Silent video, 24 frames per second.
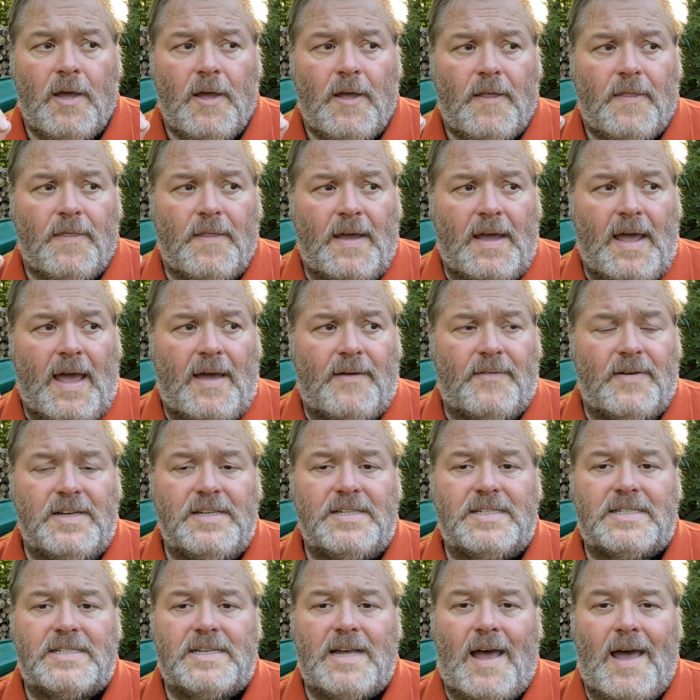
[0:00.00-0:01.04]
They have a
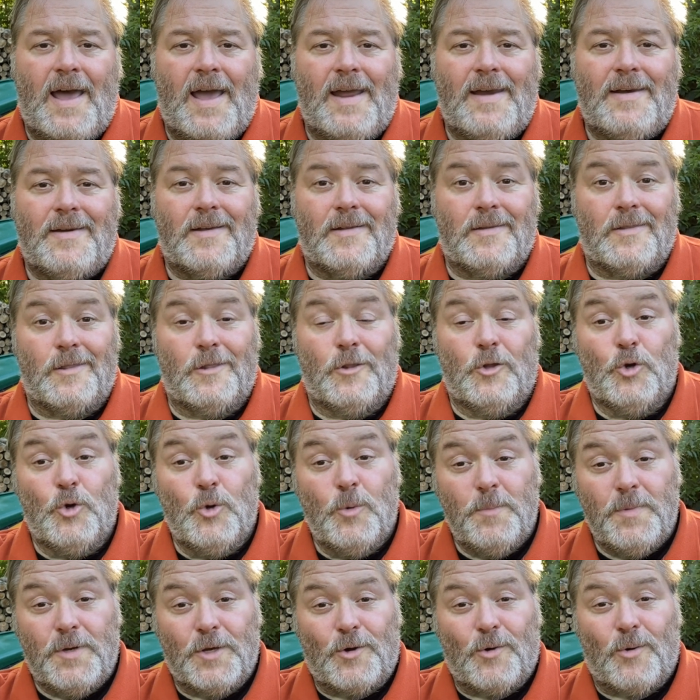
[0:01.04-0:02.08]
signed
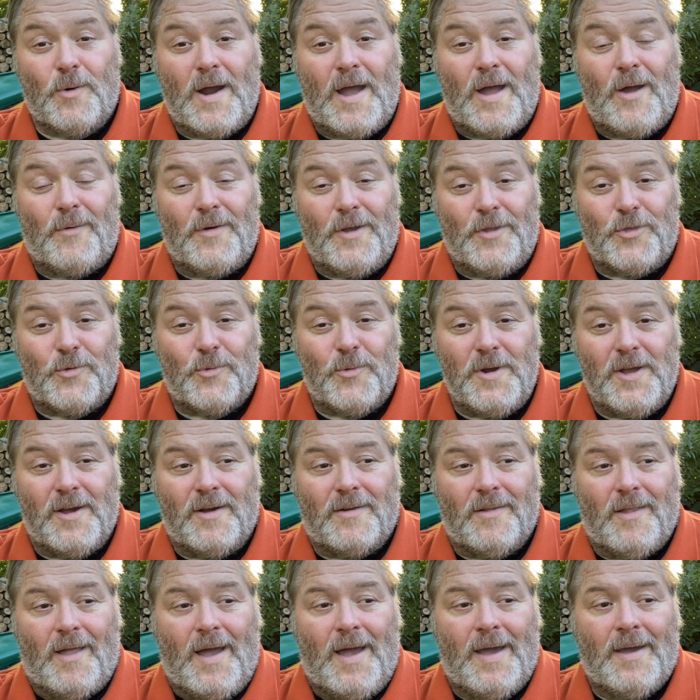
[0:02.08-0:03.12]
loomed crown at 3
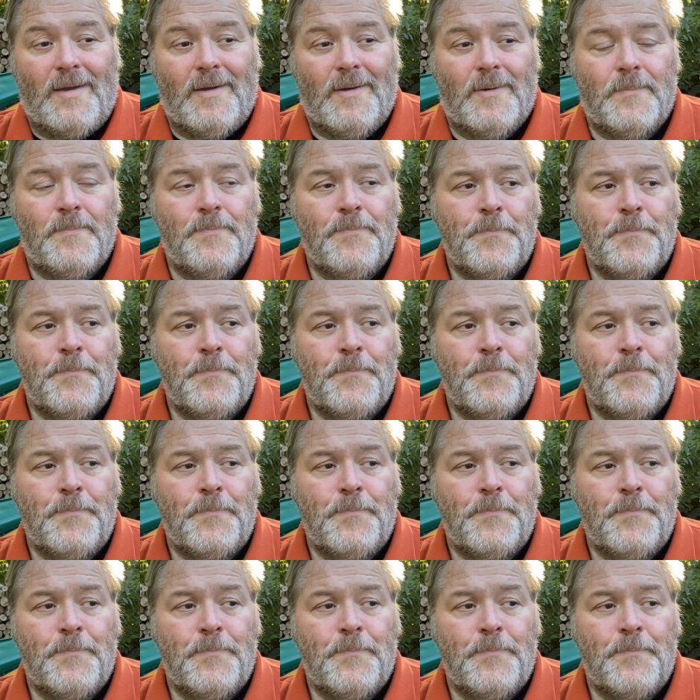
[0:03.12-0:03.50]
o'clock.